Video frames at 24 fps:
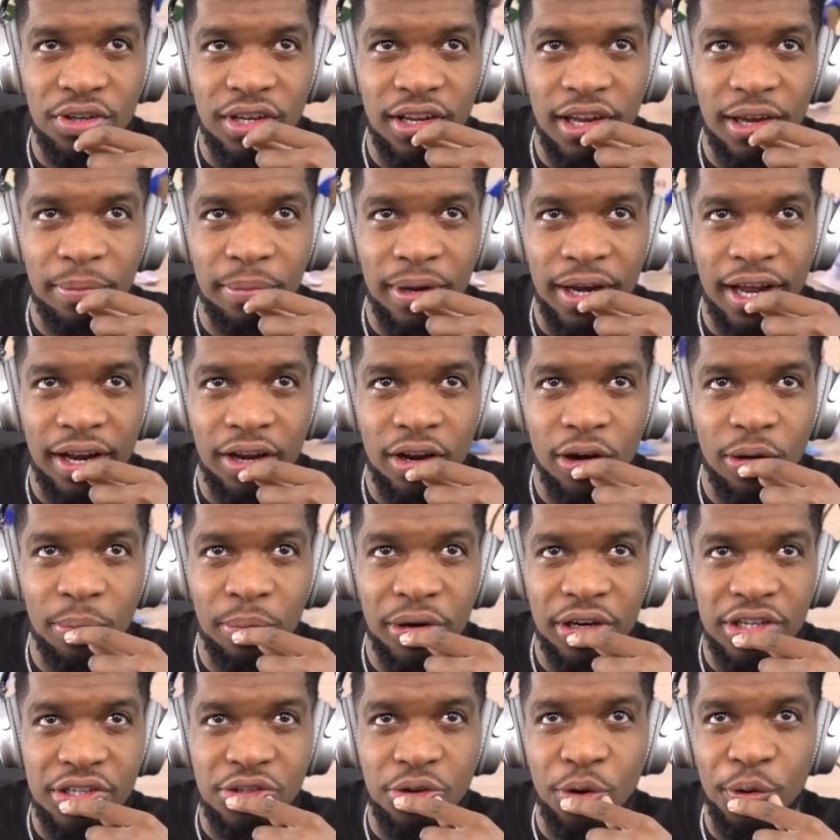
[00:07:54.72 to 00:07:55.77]
today, but I don't.
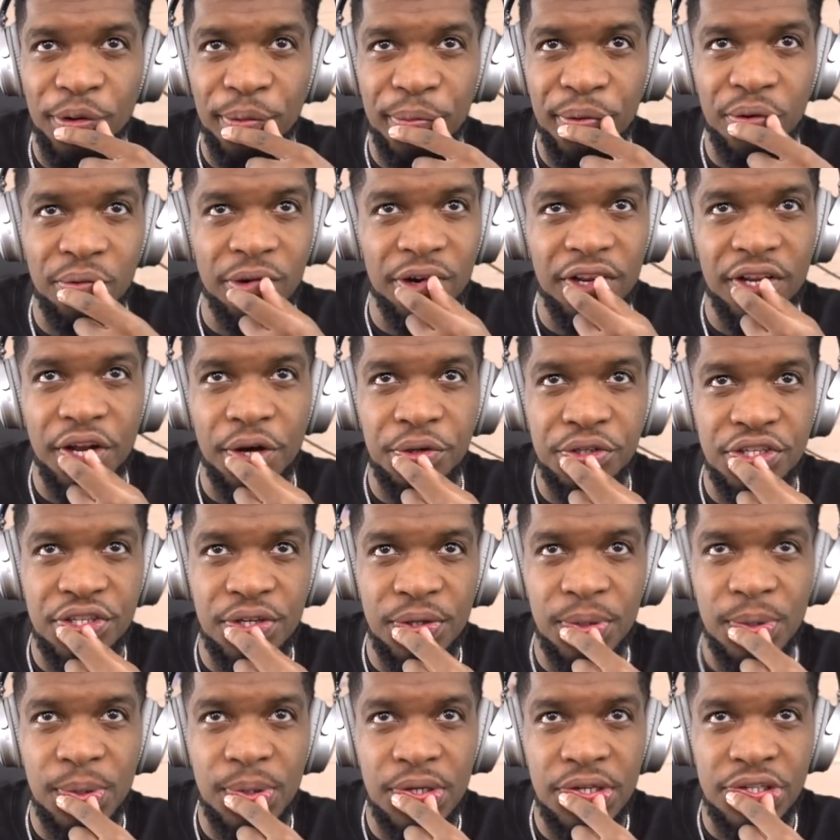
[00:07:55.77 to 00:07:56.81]
But it's going to be one of those
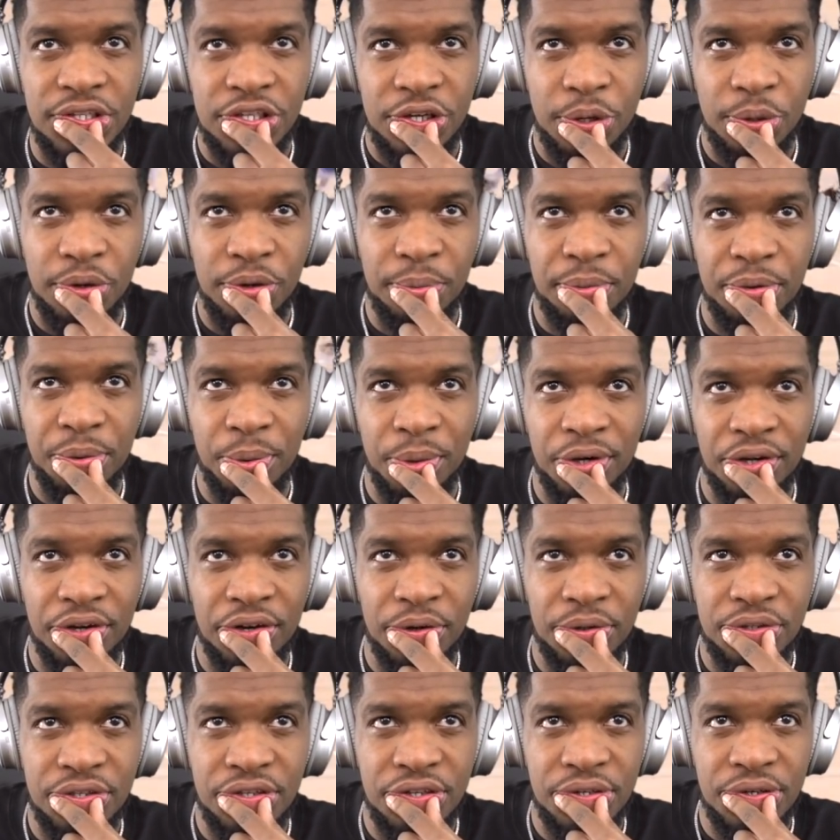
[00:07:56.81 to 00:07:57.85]
two. It's going to be one of
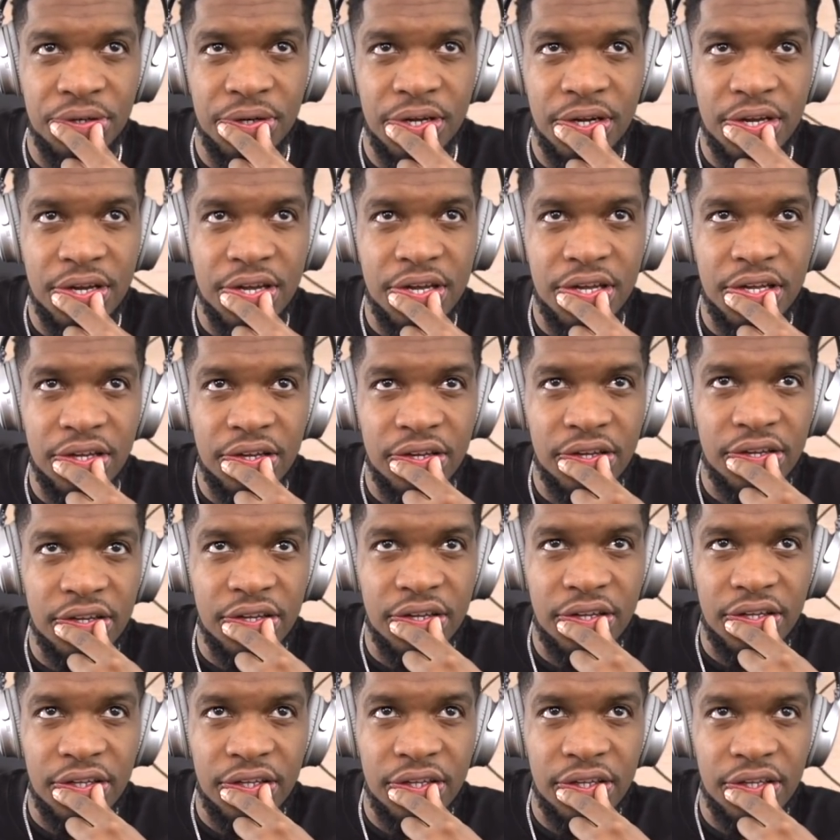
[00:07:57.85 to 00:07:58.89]
those two. Dribbles through.
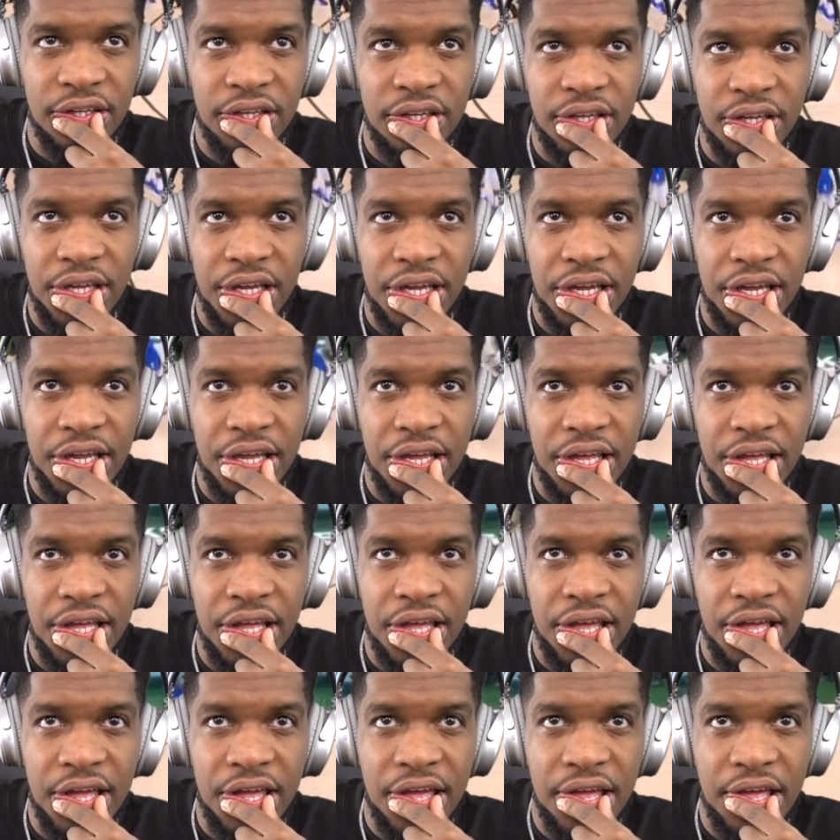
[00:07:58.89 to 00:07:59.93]
He knew
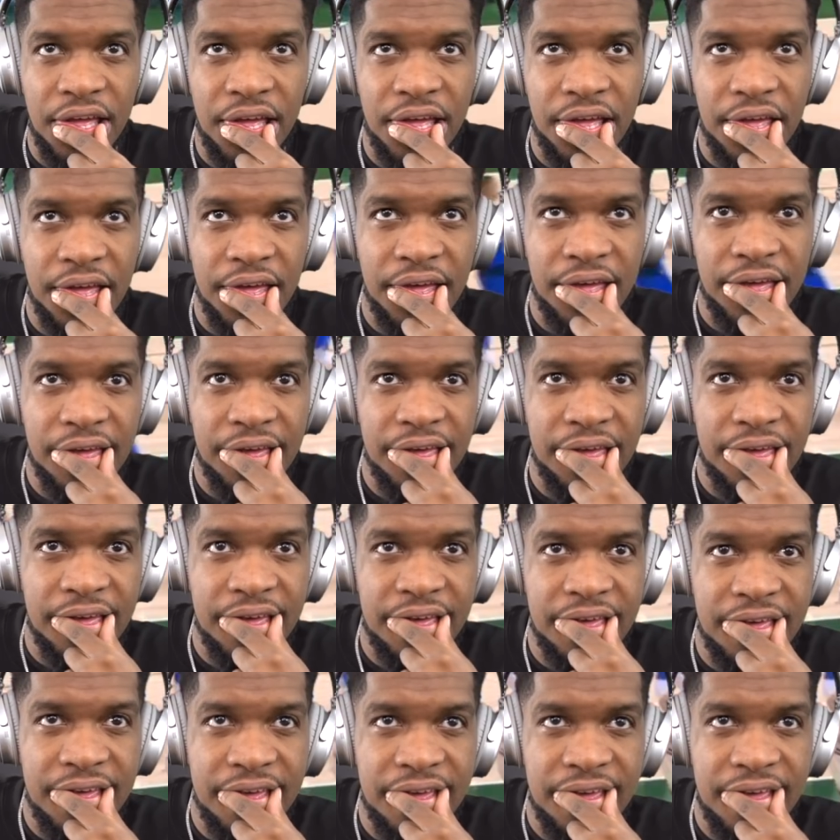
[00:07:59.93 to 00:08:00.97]
exactly where Dorian
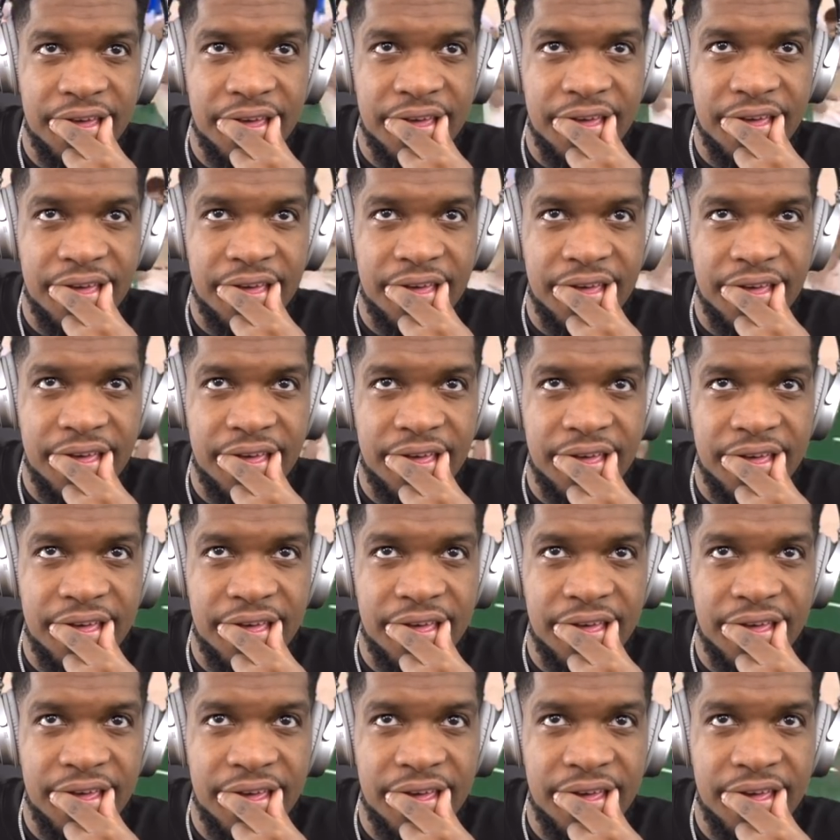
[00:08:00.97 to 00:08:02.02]
Finney-Smith would be.
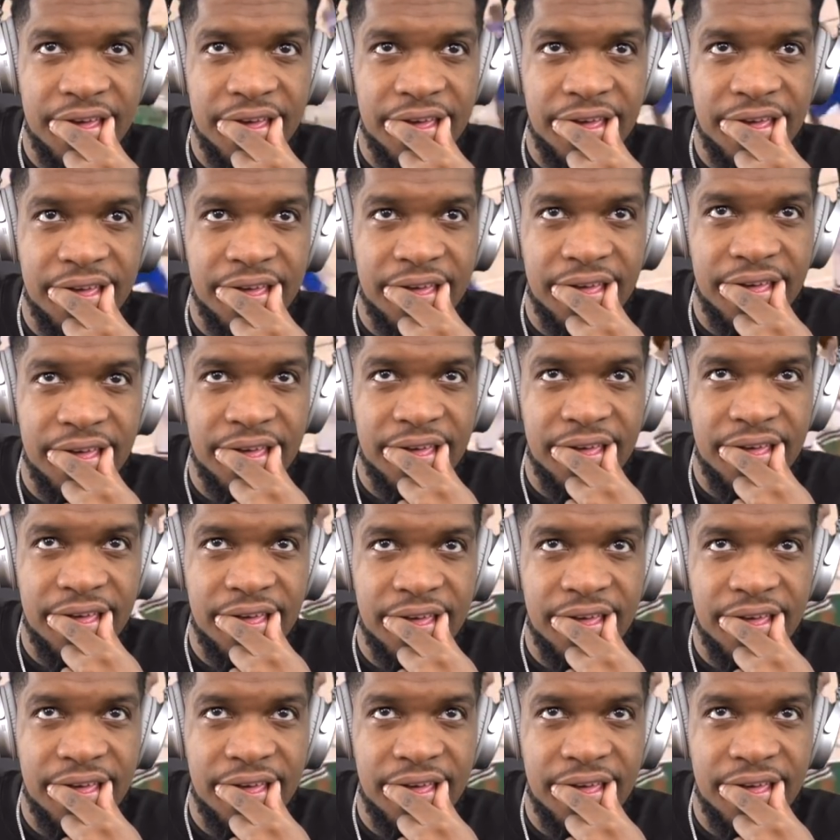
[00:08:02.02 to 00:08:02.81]
I mean,